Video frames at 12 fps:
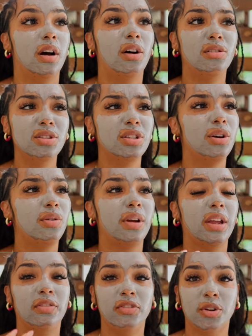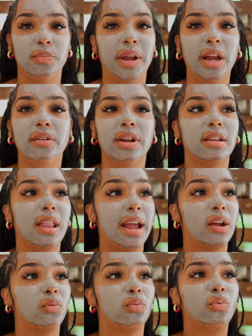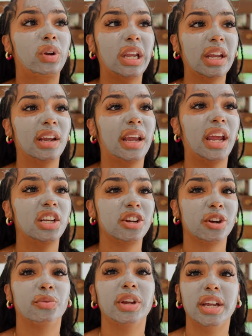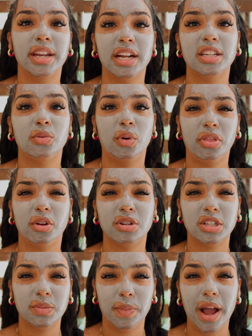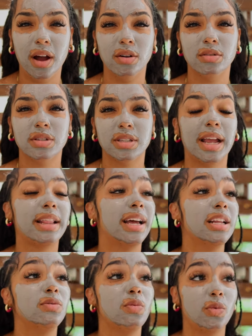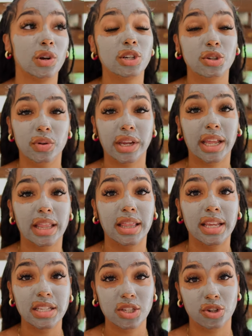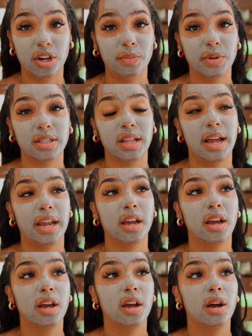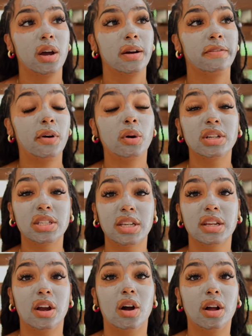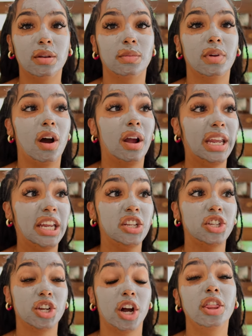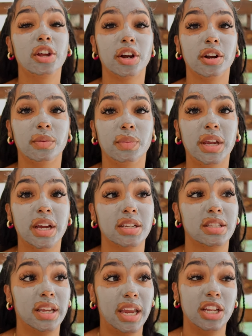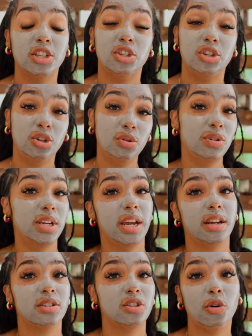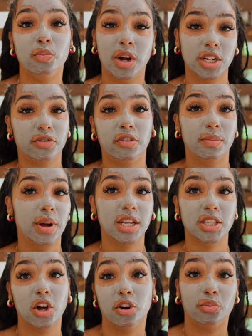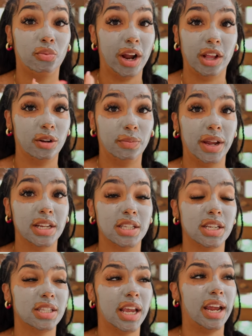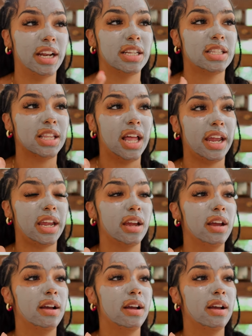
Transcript: also if you're married like re-engaging and reconnecting with your spouse like that's what we're doing in this trip is like focusing on each other because the kids do take so much from us on a regular basis and it's like